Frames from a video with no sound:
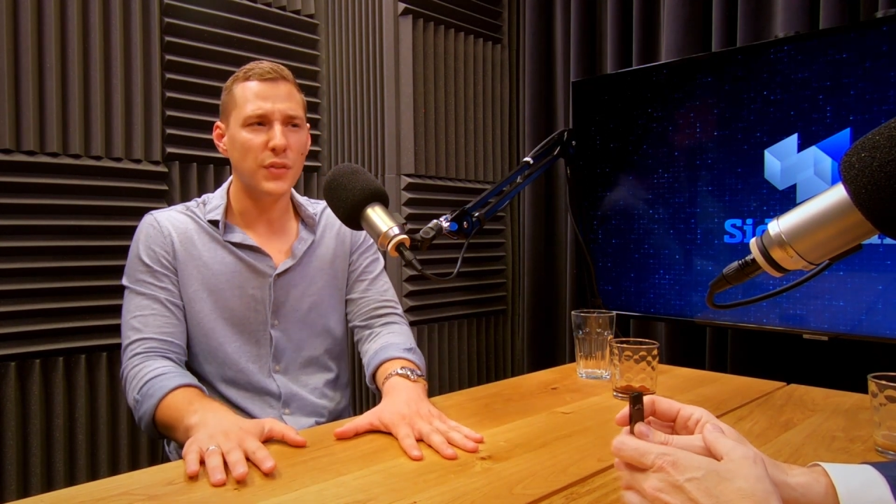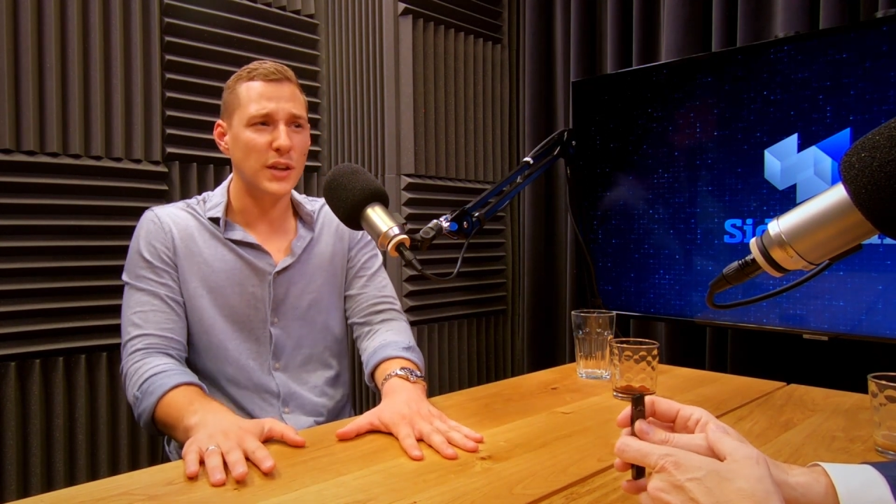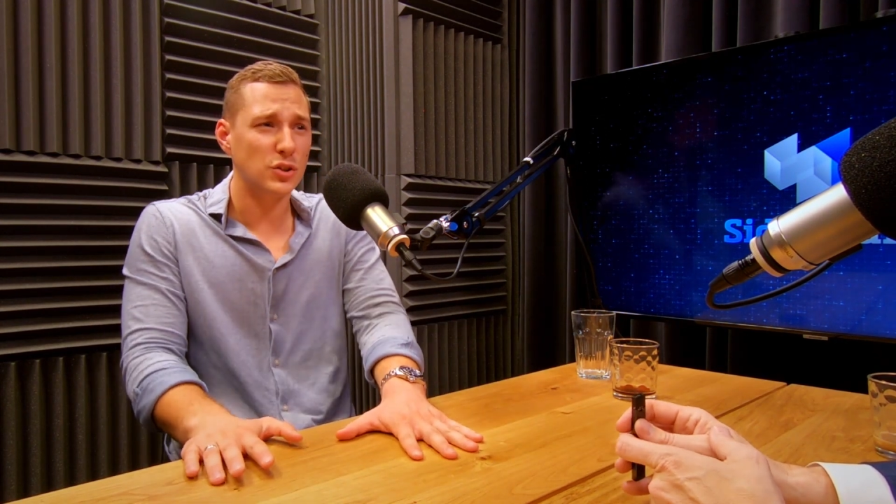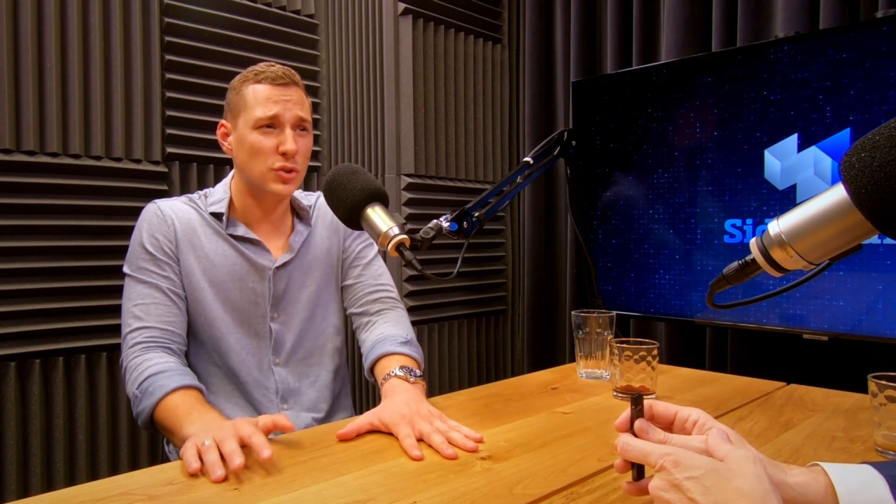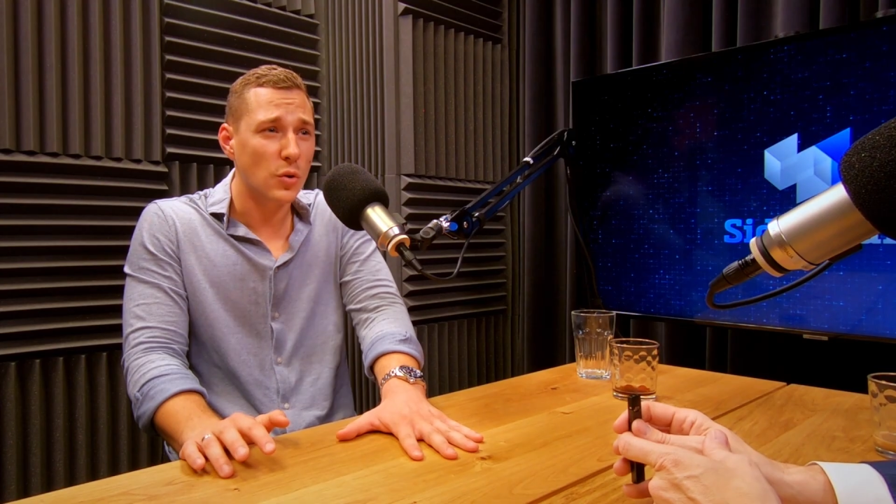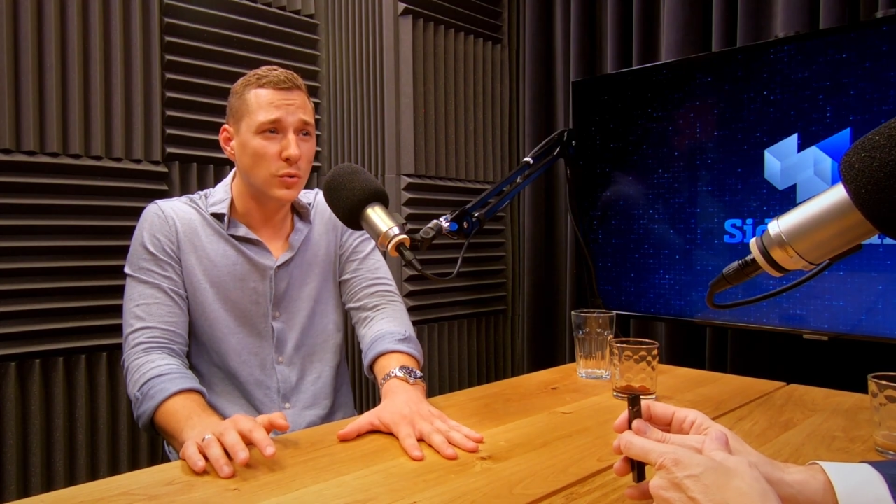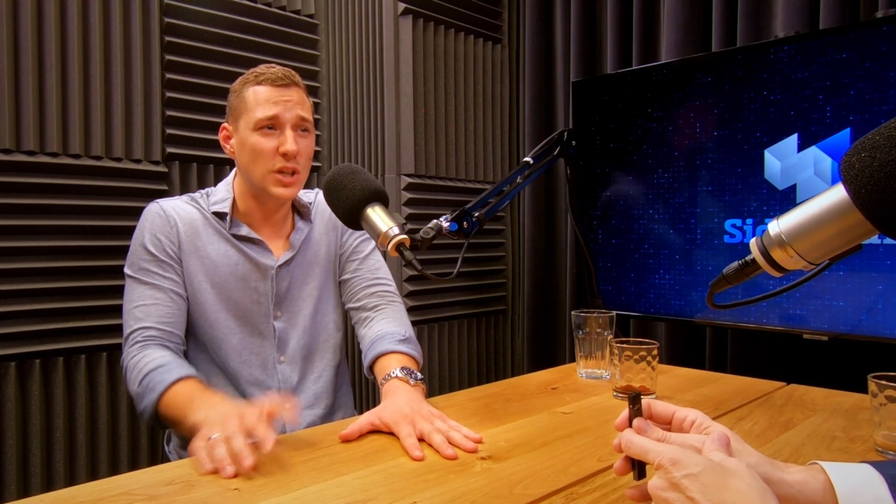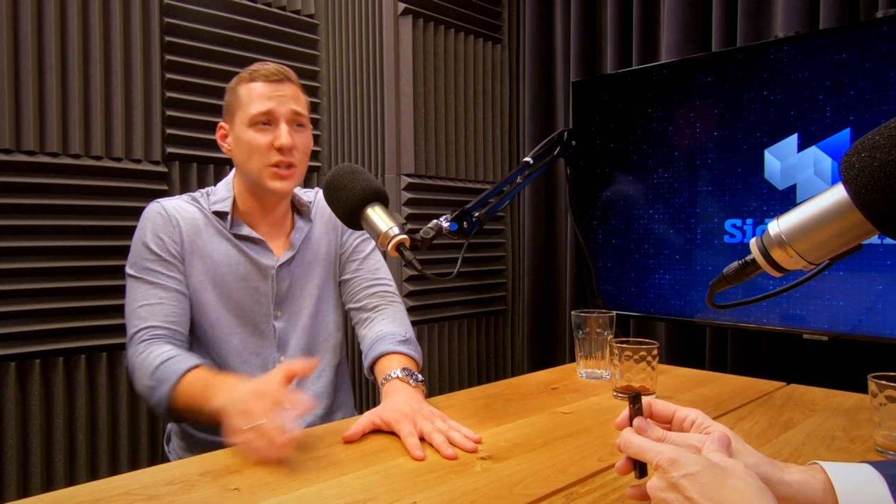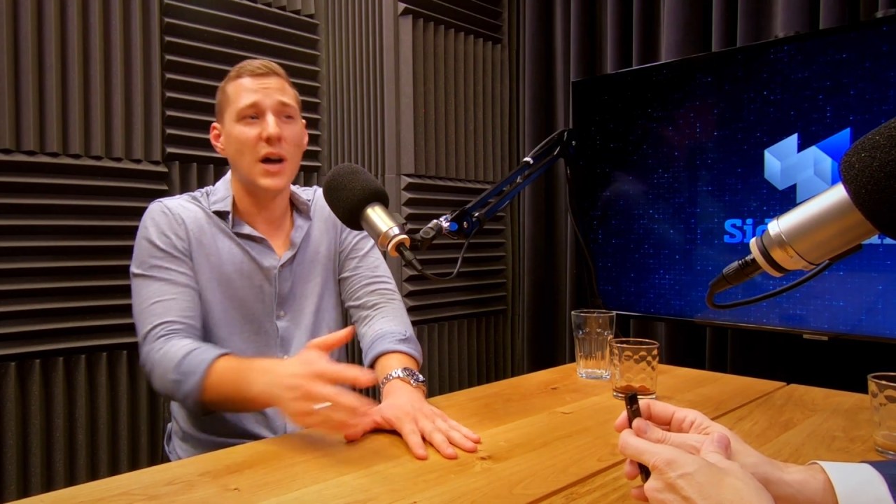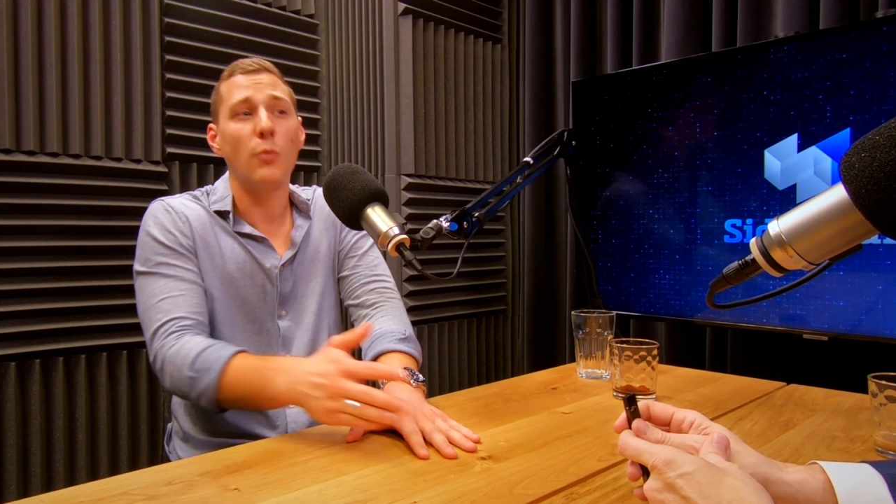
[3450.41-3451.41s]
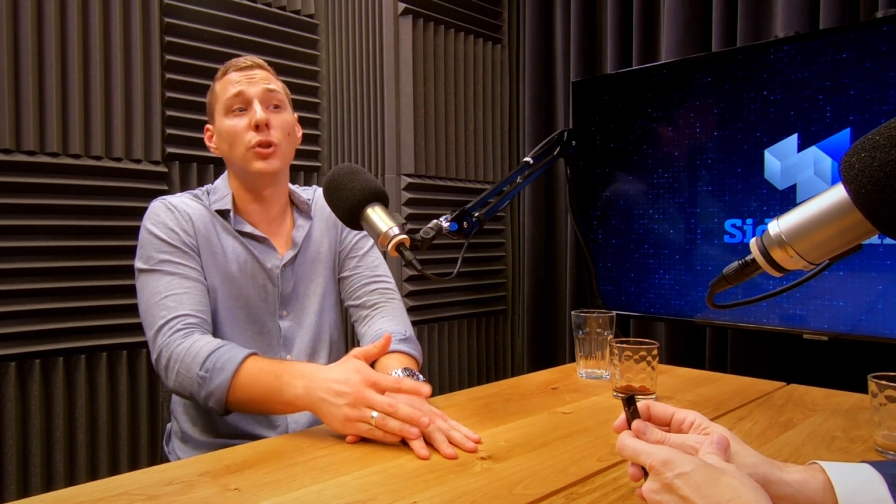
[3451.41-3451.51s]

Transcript: that's so niche that will